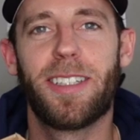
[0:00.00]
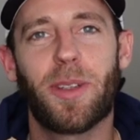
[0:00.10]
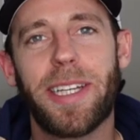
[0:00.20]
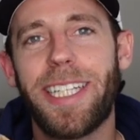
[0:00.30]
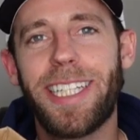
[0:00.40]

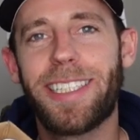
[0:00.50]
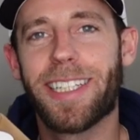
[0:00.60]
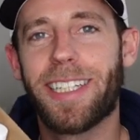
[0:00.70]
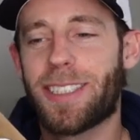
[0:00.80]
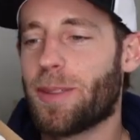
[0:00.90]
So I needed to
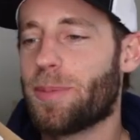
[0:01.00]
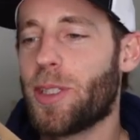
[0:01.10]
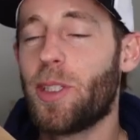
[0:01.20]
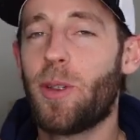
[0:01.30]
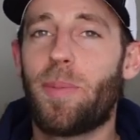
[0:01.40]
get some
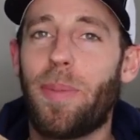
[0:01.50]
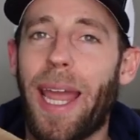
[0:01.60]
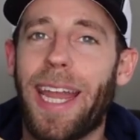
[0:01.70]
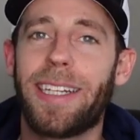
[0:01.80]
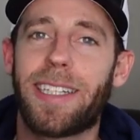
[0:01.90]
new
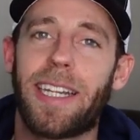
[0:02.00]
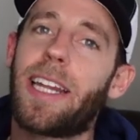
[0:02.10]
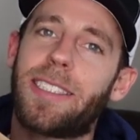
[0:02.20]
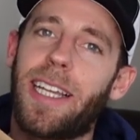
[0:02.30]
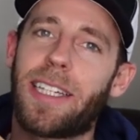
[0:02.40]
paint and I
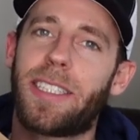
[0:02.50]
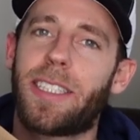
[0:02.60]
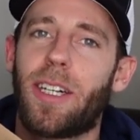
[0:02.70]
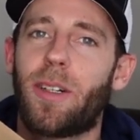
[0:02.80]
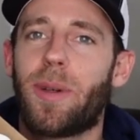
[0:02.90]
decided to
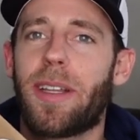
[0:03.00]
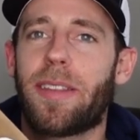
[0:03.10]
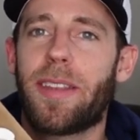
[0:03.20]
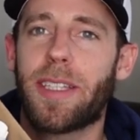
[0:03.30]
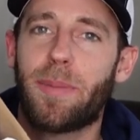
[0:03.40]
go
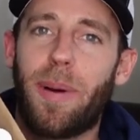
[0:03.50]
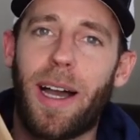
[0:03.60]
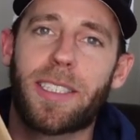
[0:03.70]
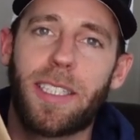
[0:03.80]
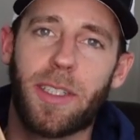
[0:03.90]
with this
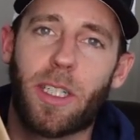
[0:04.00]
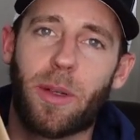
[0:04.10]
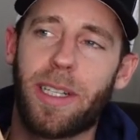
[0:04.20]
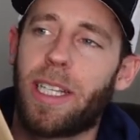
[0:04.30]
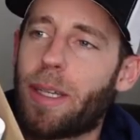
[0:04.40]
box of
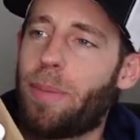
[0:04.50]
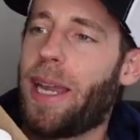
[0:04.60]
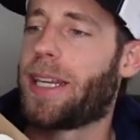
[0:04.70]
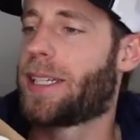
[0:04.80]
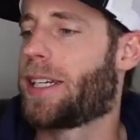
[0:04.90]
acrylic
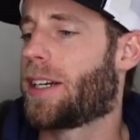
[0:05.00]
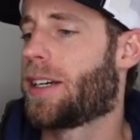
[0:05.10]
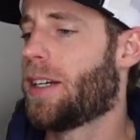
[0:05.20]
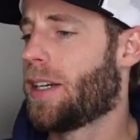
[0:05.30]
paint here,